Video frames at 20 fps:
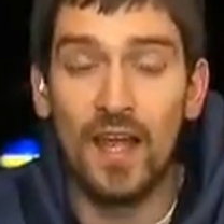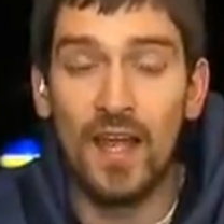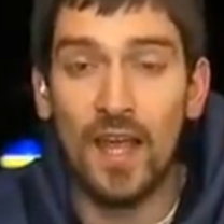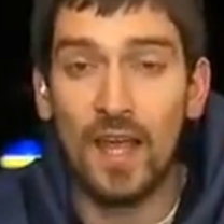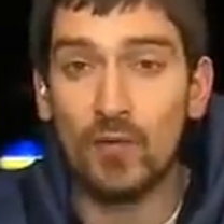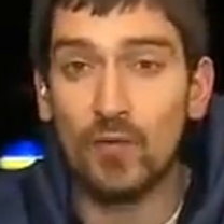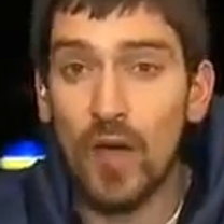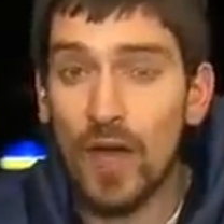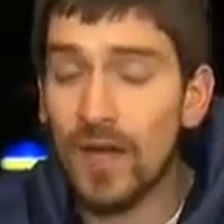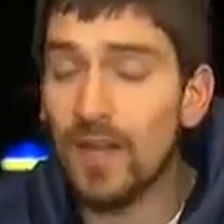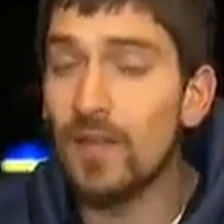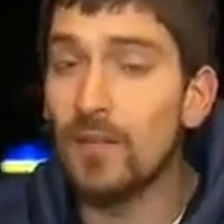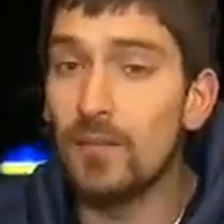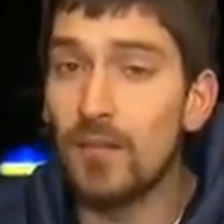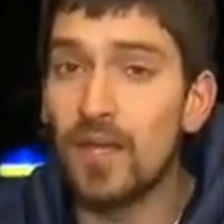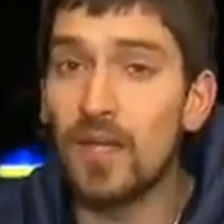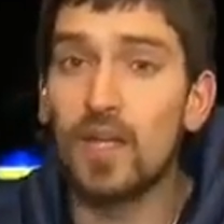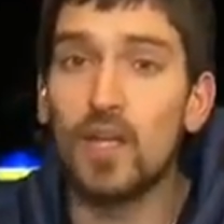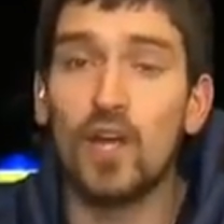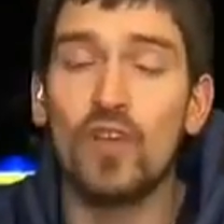And right in the
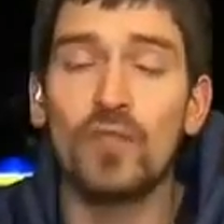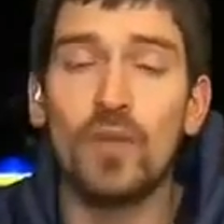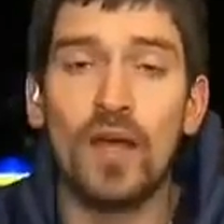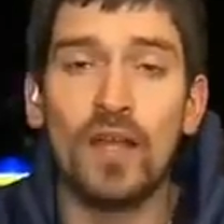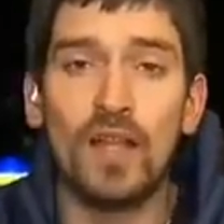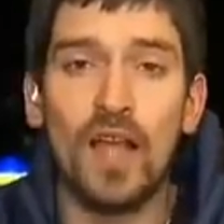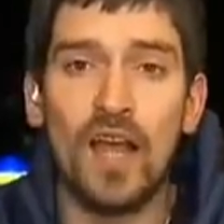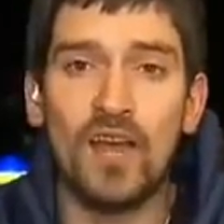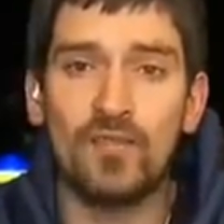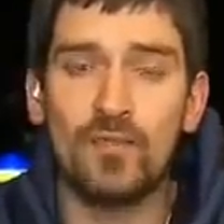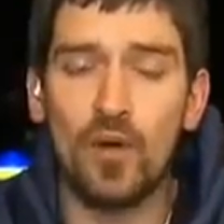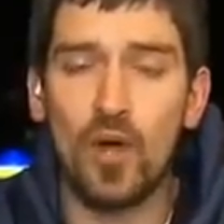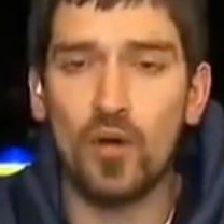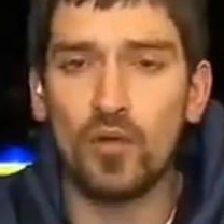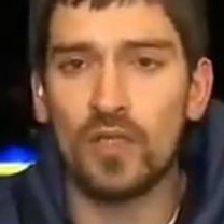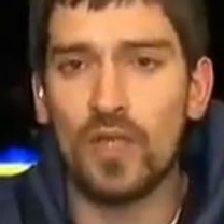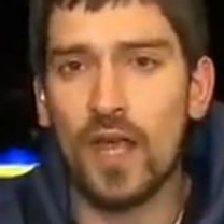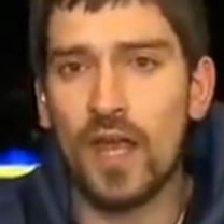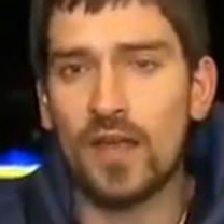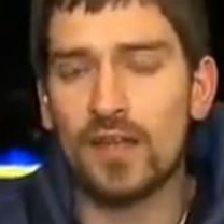middle of my live
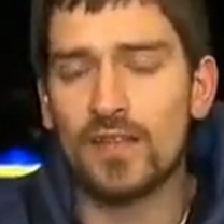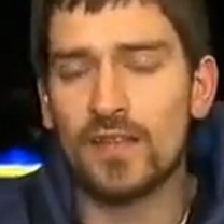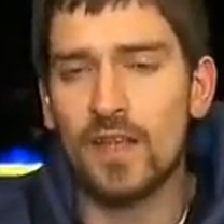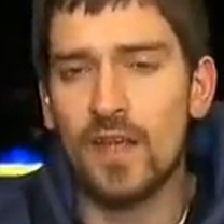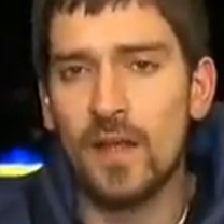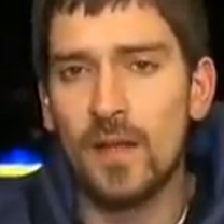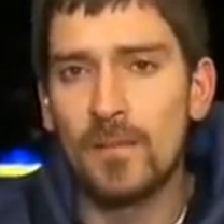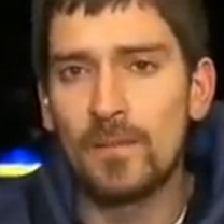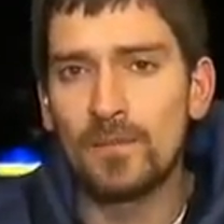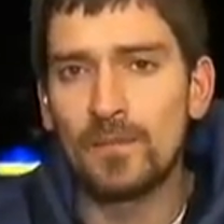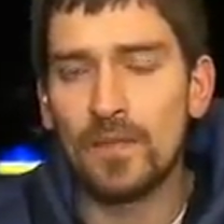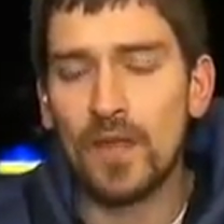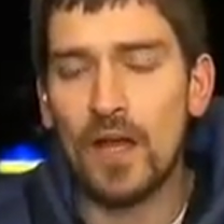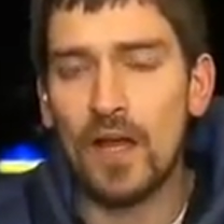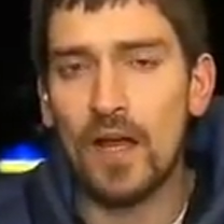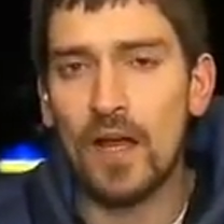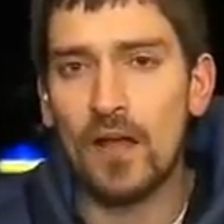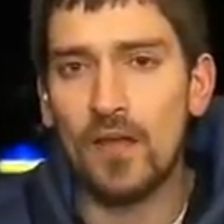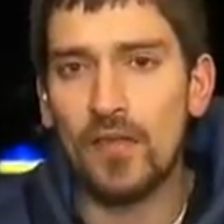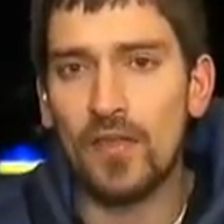broadcast,
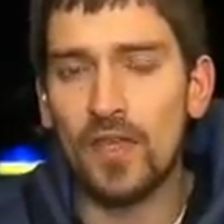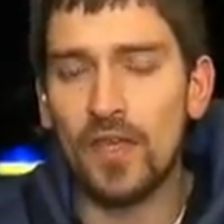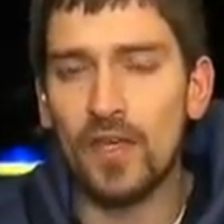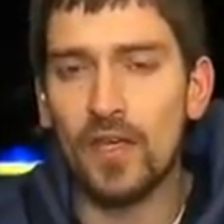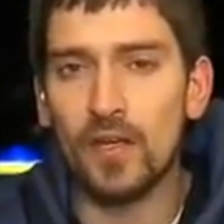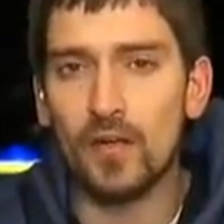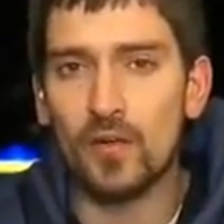the